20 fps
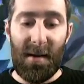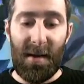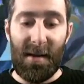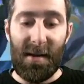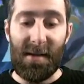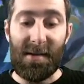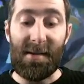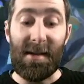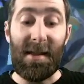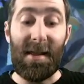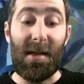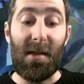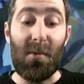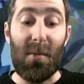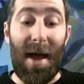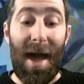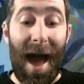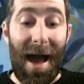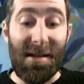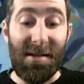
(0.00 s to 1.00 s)
And you can see
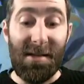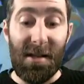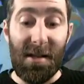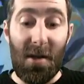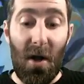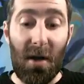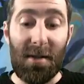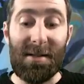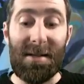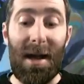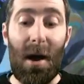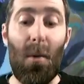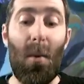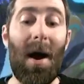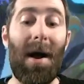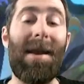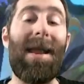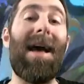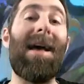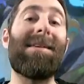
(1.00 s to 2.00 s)
that we actually lost that
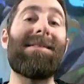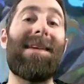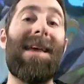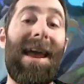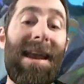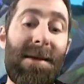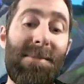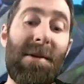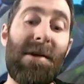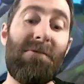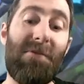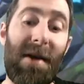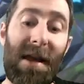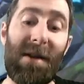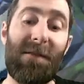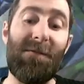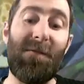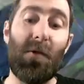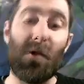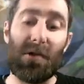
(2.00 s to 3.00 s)
one as enemy
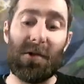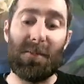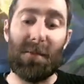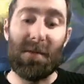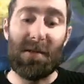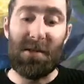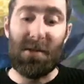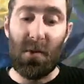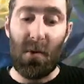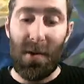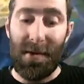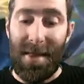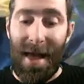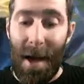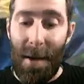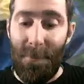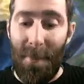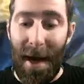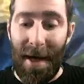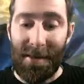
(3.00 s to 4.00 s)
reinforcements joined
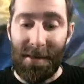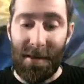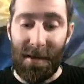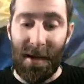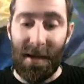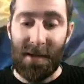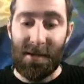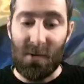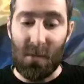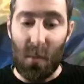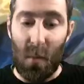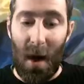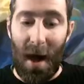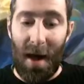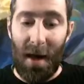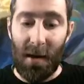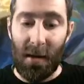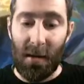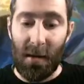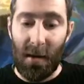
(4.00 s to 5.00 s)
that battle as
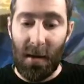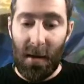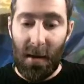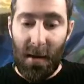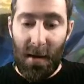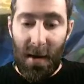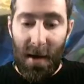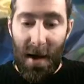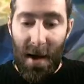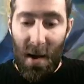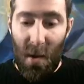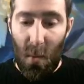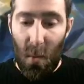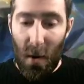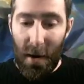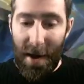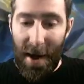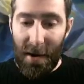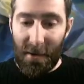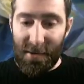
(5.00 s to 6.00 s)
well.
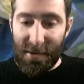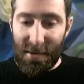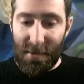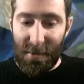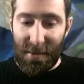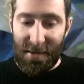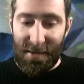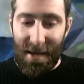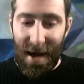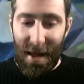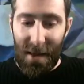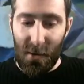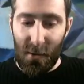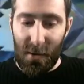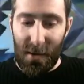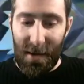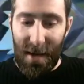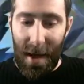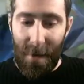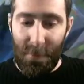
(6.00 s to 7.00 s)
What else can we start
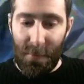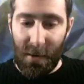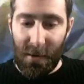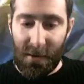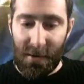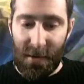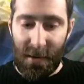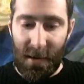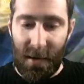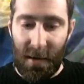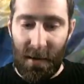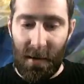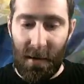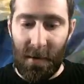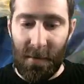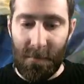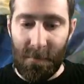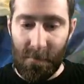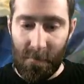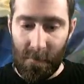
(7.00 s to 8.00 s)
looking at building
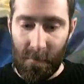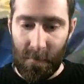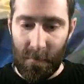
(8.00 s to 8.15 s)
here?